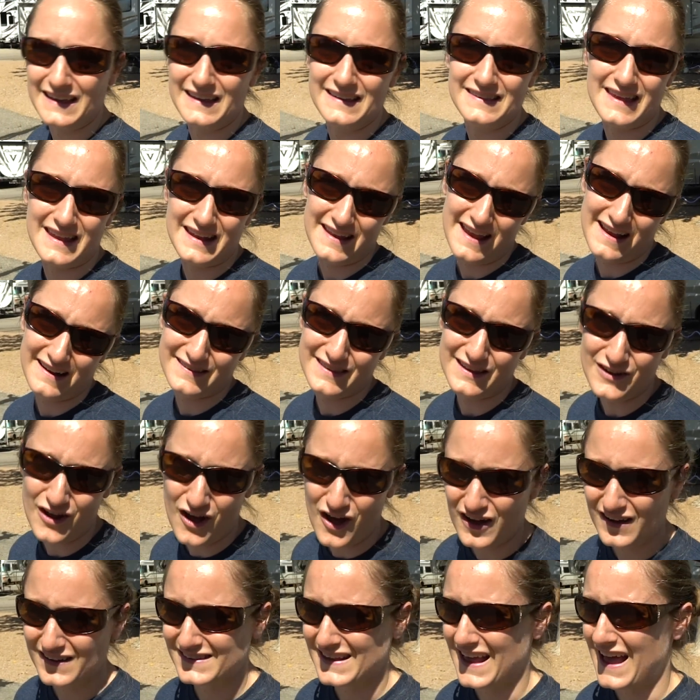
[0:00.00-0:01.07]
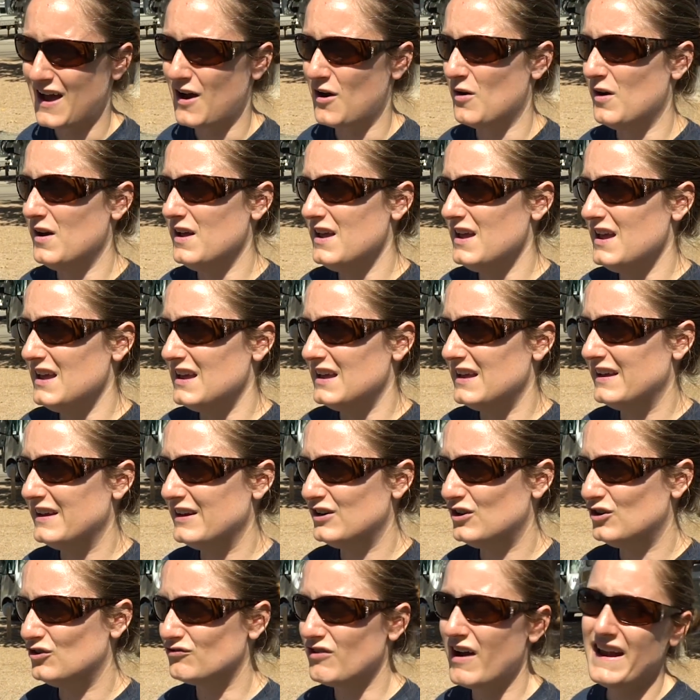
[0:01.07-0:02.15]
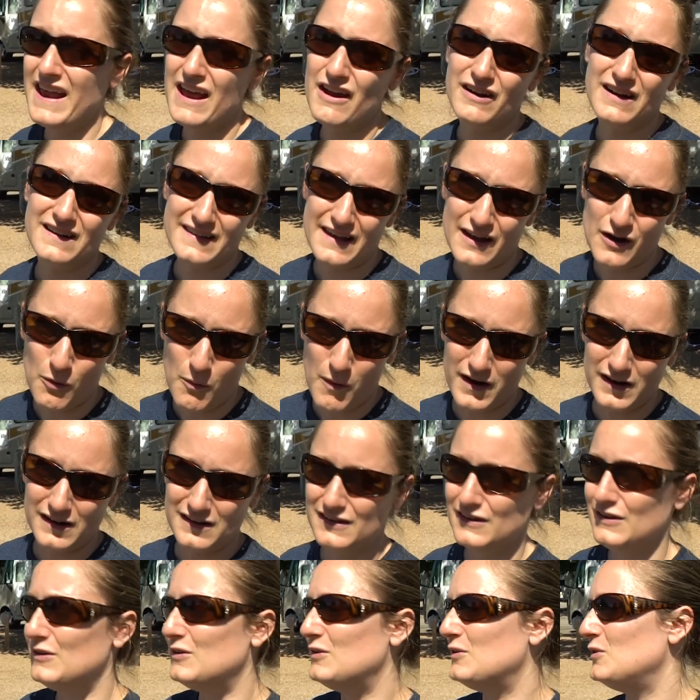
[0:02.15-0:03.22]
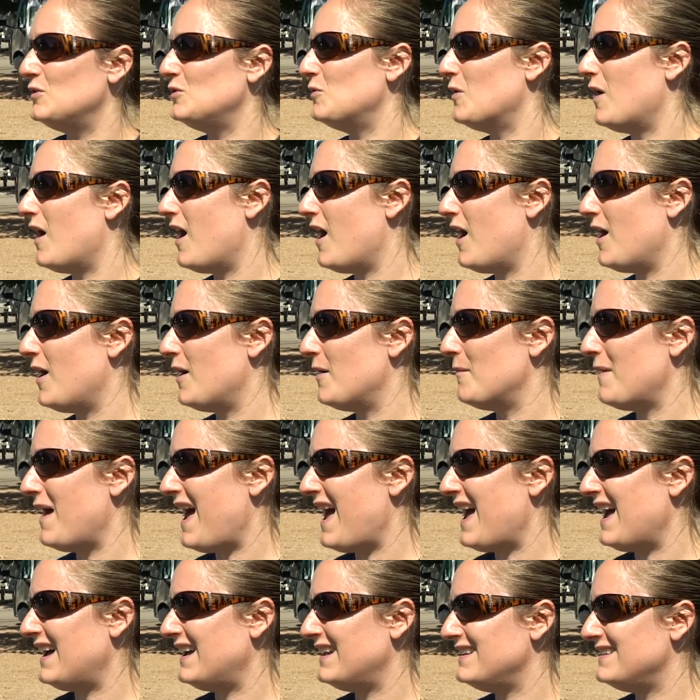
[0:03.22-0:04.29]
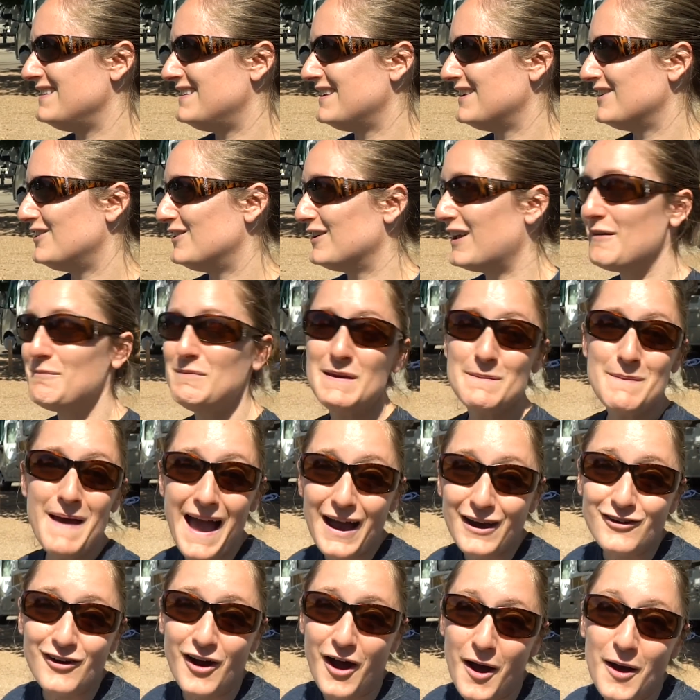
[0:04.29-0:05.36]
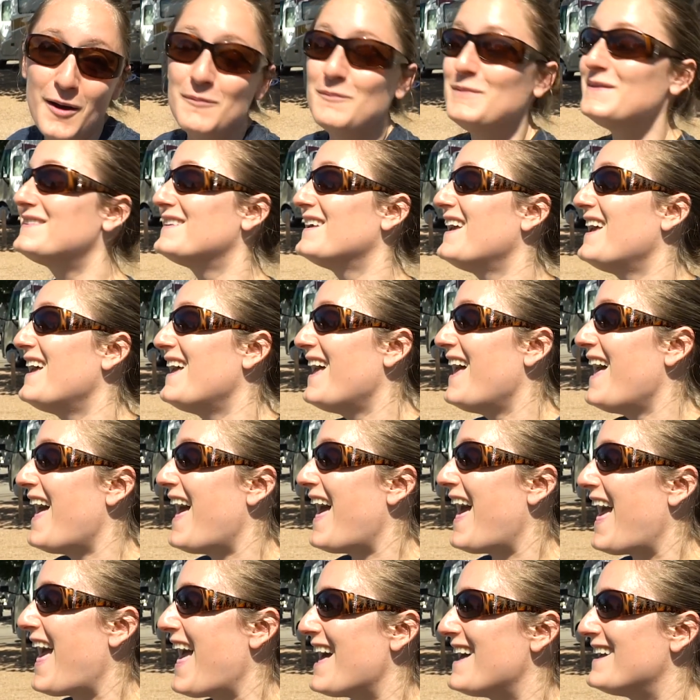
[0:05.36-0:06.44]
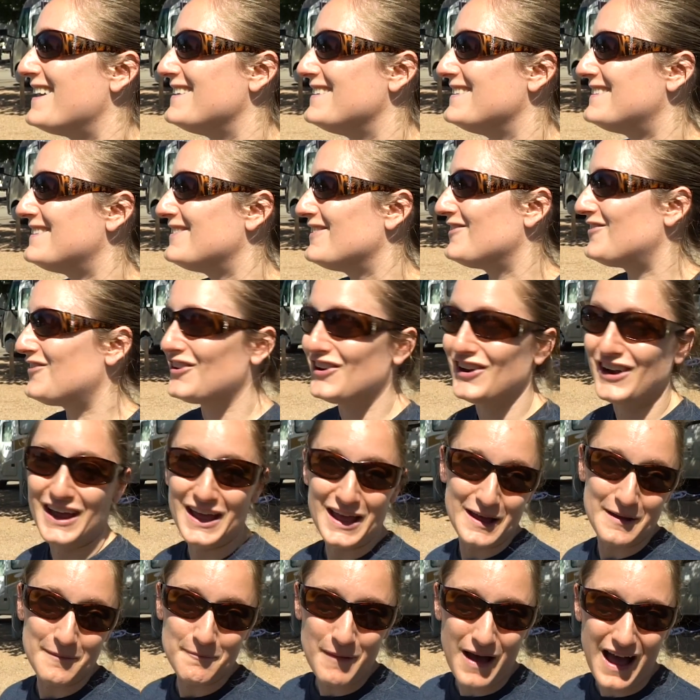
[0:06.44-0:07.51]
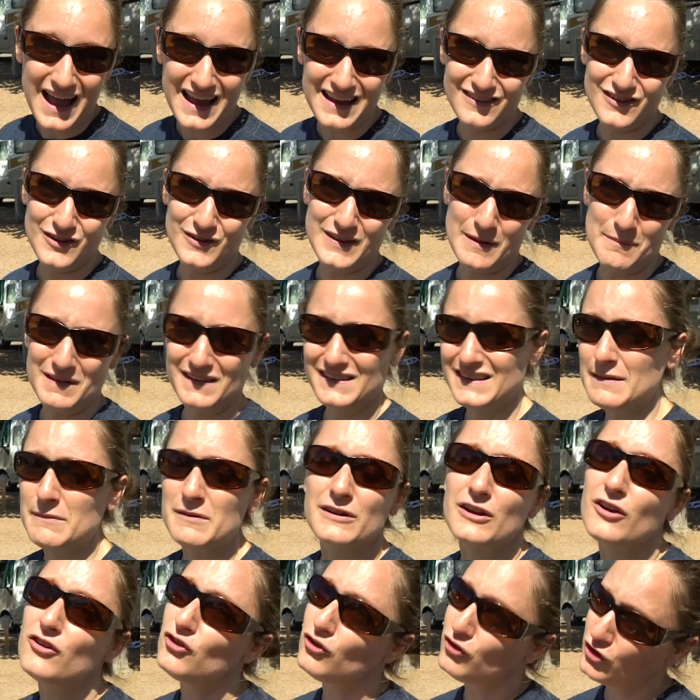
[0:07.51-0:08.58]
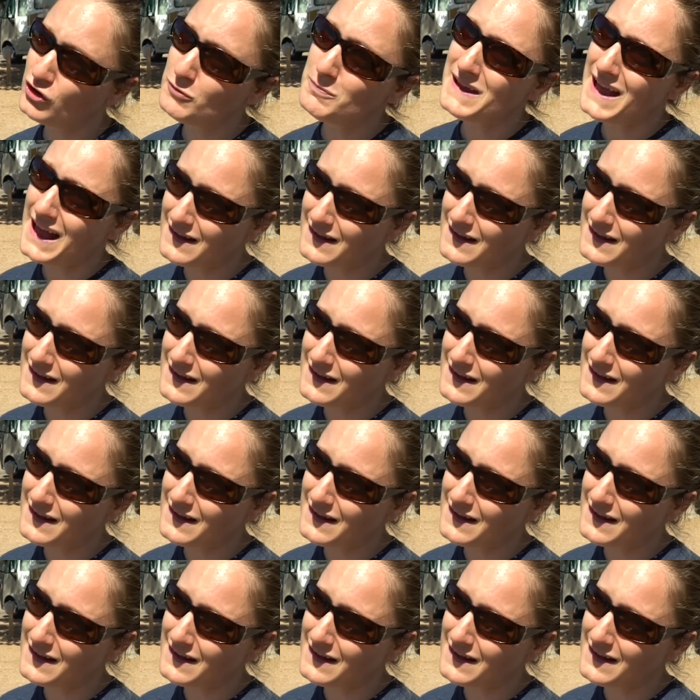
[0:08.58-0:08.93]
he said. He takes the dogs out. He'll run errands I don't want to do, and he'll give me back rubs. And for him, I do something similar, because you should be